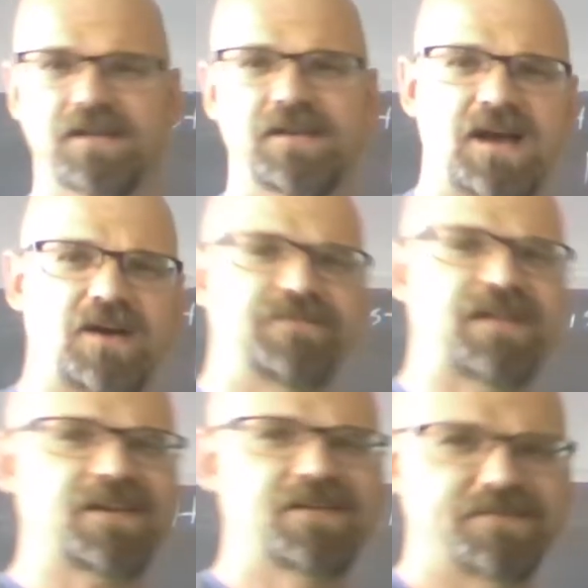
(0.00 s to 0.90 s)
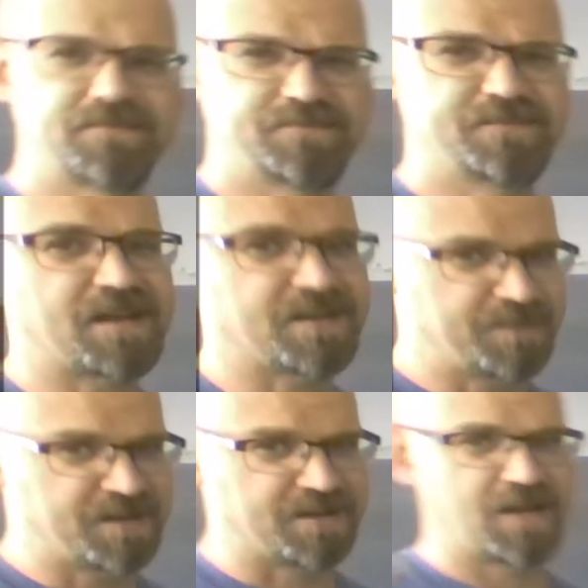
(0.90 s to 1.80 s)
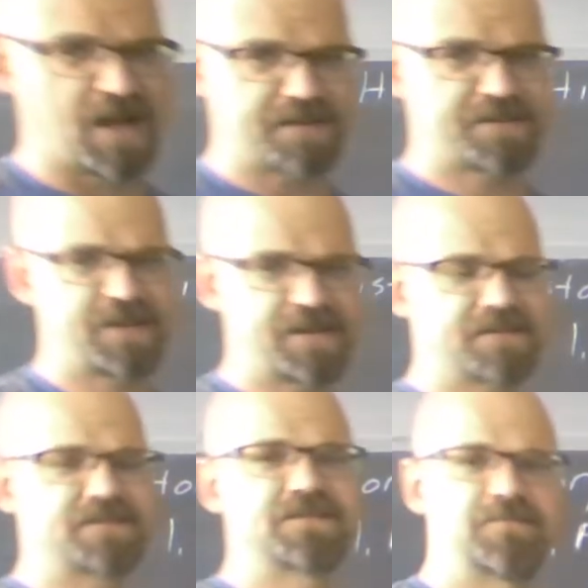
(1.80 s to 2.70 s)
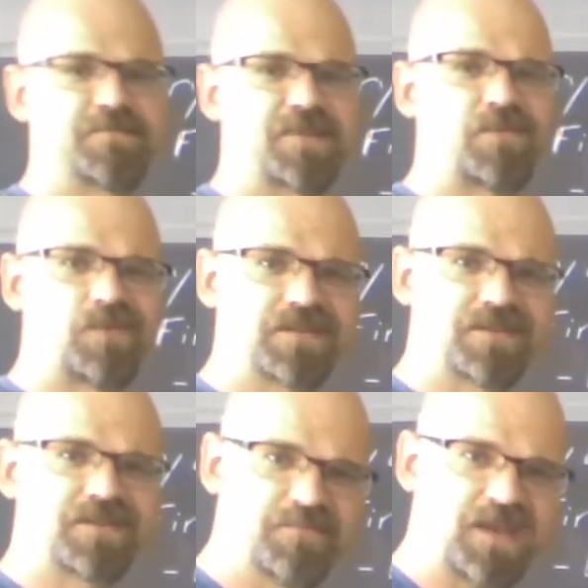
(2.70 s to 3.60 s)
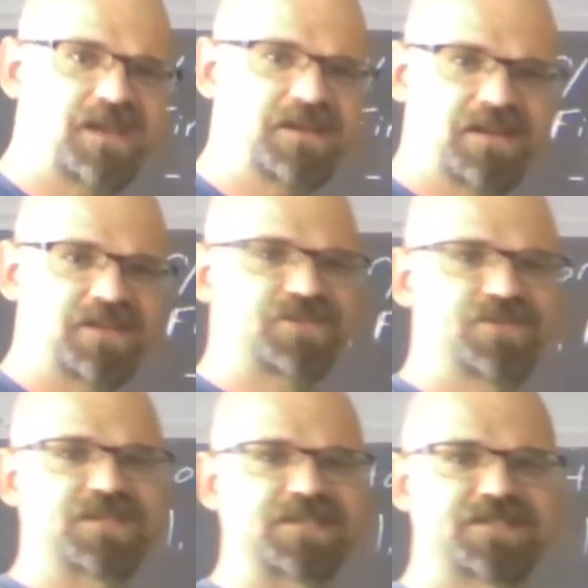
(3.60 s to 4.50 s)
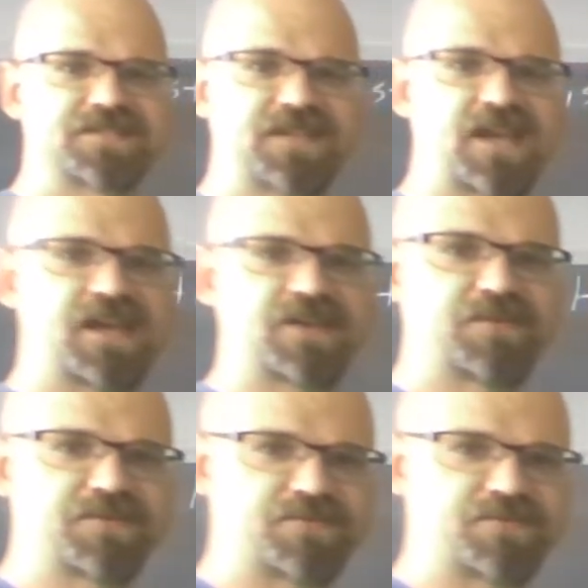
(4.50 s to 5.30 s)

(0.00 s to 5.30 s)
Now, that could mean a lot of things, but one of the main issues at stake with